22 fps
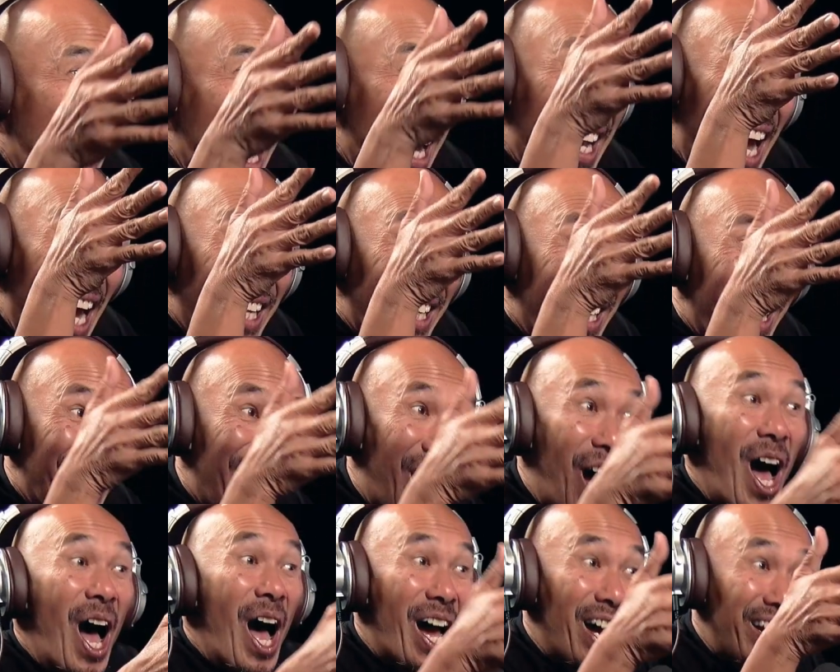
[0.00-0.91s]
and I can
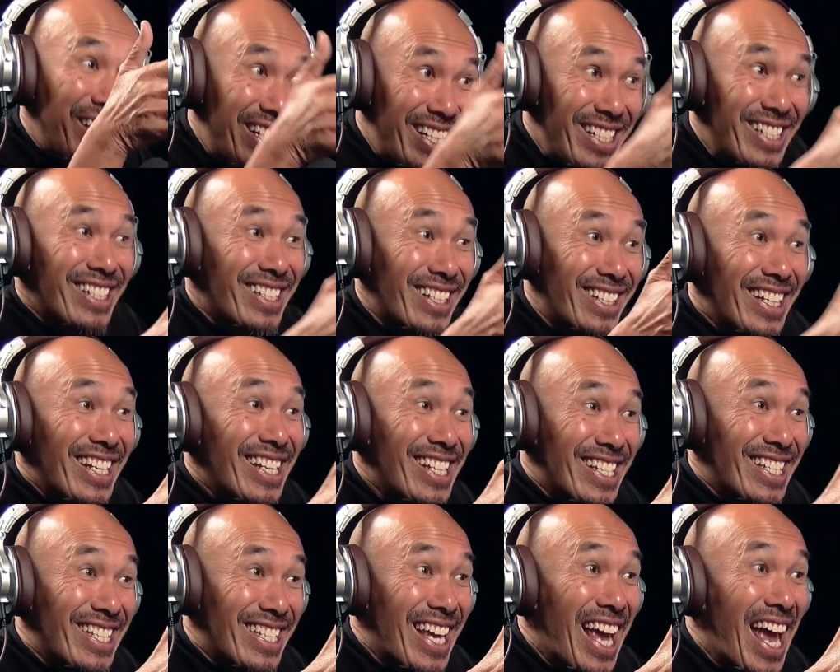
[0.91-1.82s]
honestly
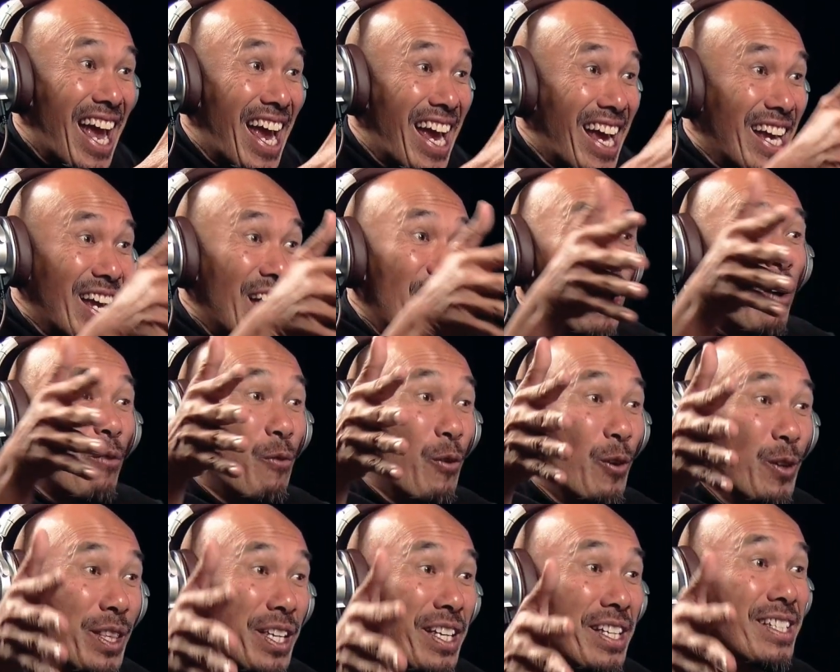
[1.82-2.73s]
say,
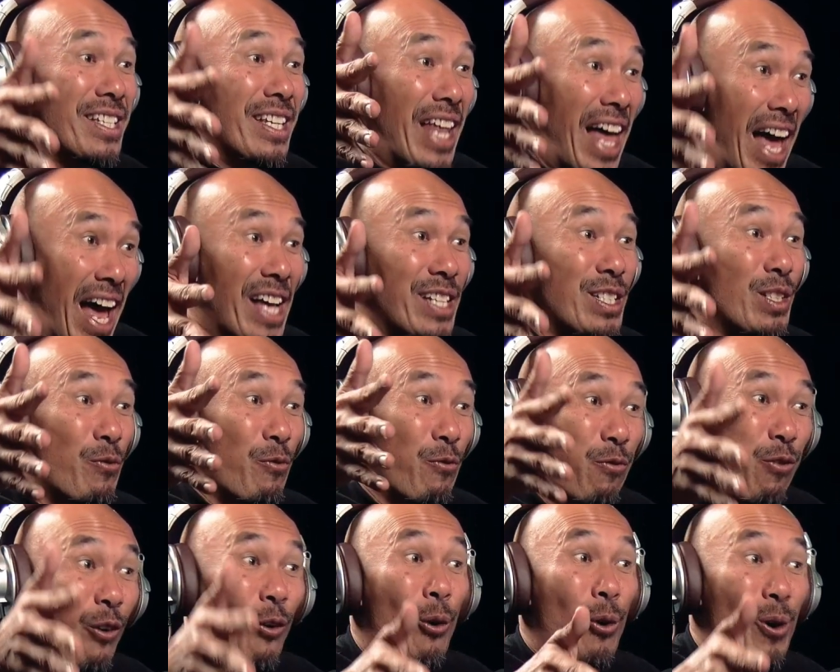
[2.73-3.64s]
for these last
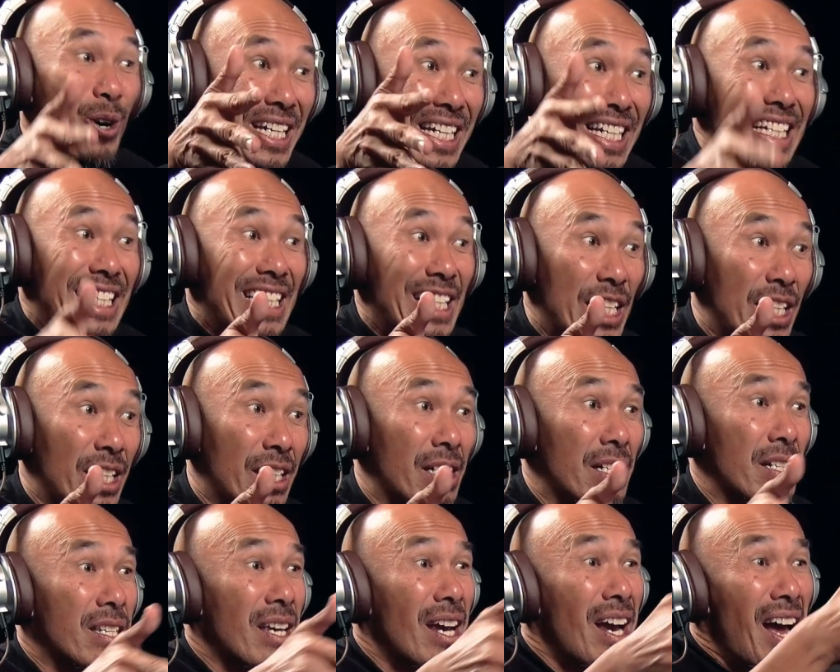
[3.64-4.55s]
40 years,